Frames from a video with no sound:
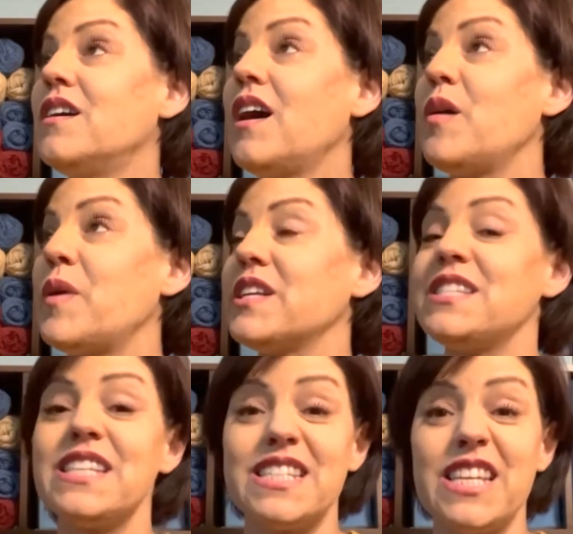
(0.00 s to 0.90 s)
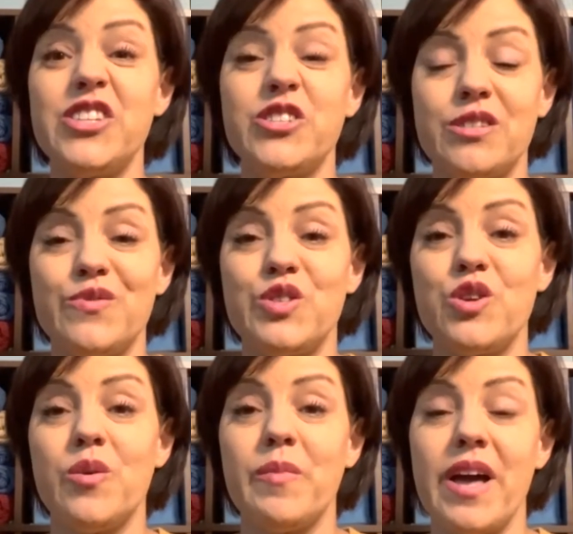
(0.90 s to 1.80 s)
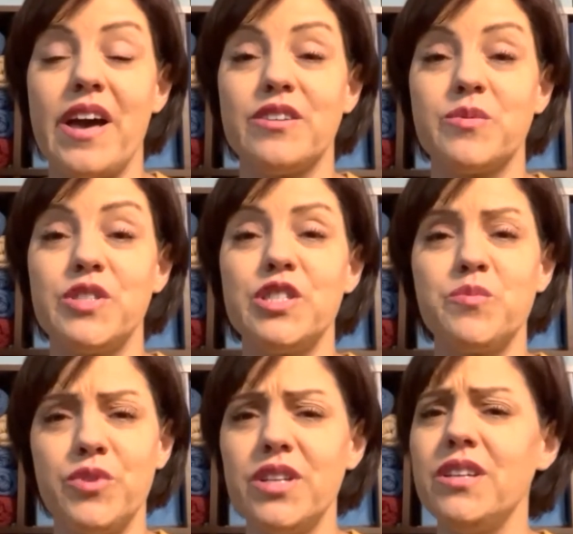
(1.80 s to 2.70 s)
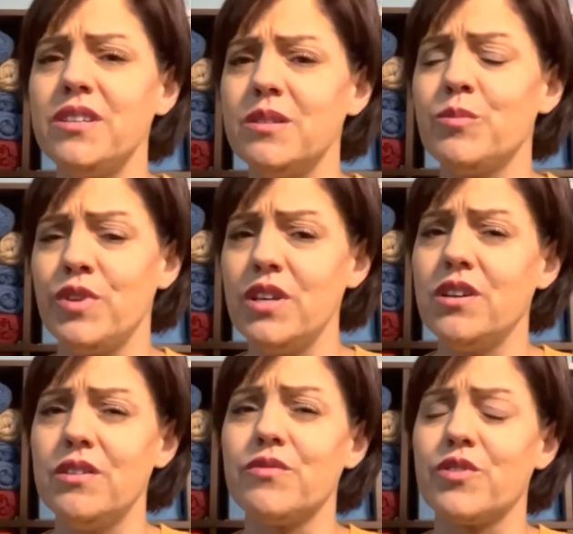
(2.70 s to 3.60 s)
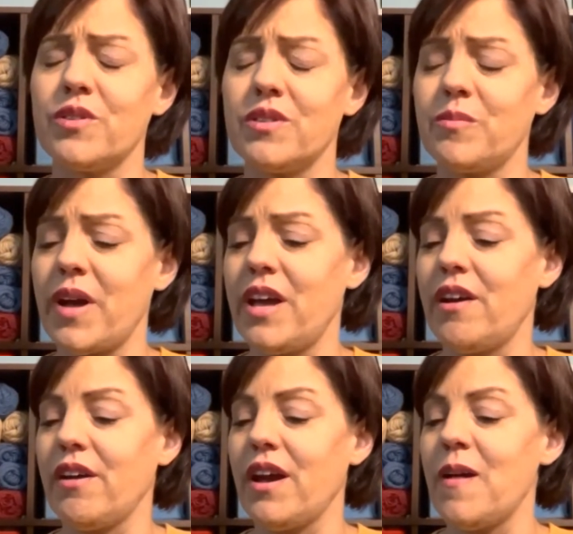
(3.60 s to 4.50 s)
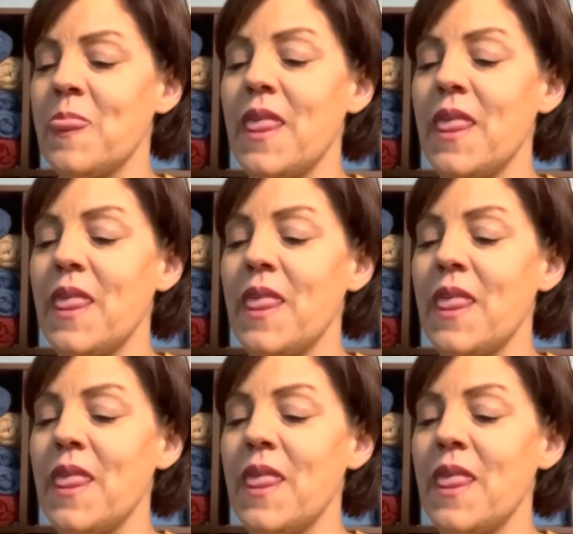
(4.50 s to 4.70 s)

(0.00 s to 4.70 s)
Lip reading: about 6 inches of snow at my house, which is pretty good for my area.